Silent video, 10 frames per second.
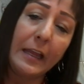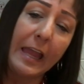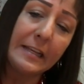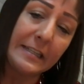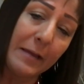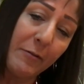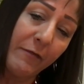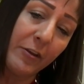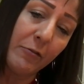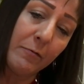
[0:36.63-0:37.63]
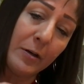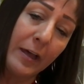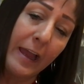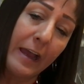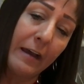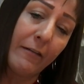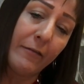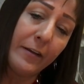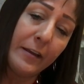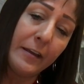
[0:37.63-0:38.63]
Some of you will
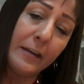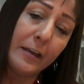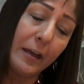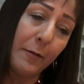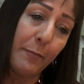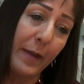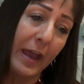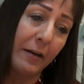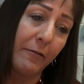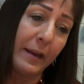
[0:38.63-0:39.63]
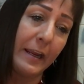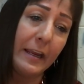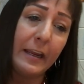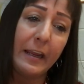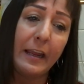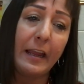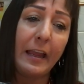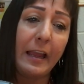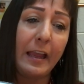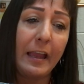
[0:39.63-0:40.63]
have a battery.
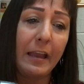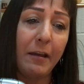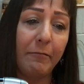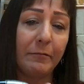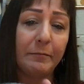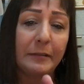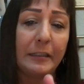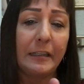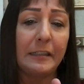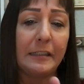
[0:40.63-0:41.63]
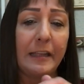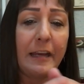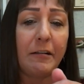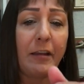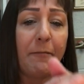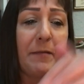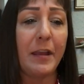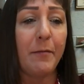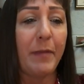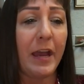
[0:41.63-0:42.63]
Can I see that? Okay,
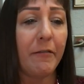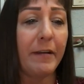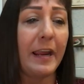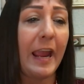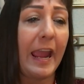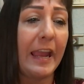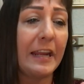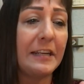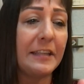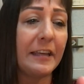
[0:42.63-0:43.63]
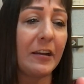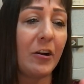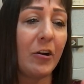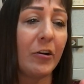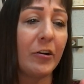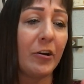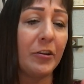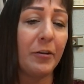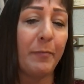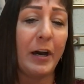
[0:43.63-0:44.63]
battery and the card
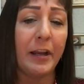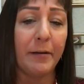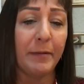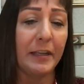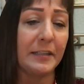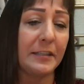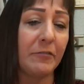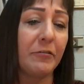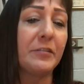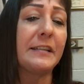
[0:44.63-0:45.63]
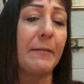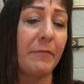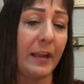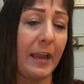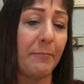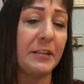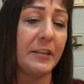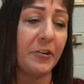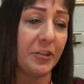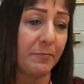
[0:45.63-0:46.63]
on the bottom, and so the same thing happens
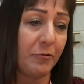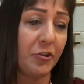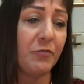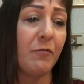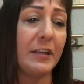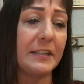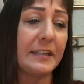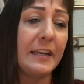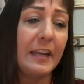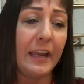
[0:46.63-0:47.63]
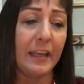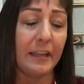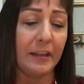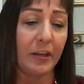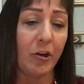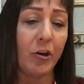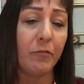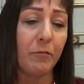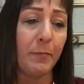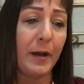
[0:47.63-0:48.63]
there. You just push once and then the
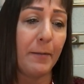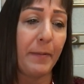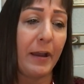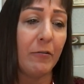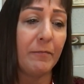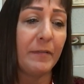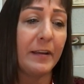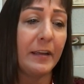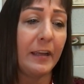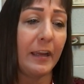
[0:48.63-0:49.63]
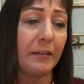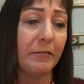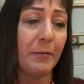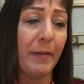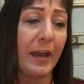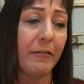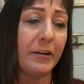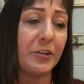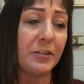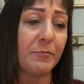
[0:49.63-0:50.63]
card will pop out, and with the battery
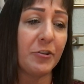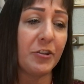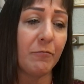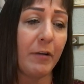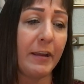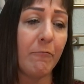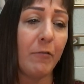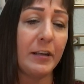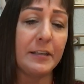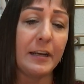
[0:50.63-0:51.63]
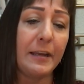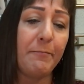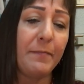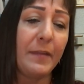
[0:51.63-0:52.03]
you just push the white one time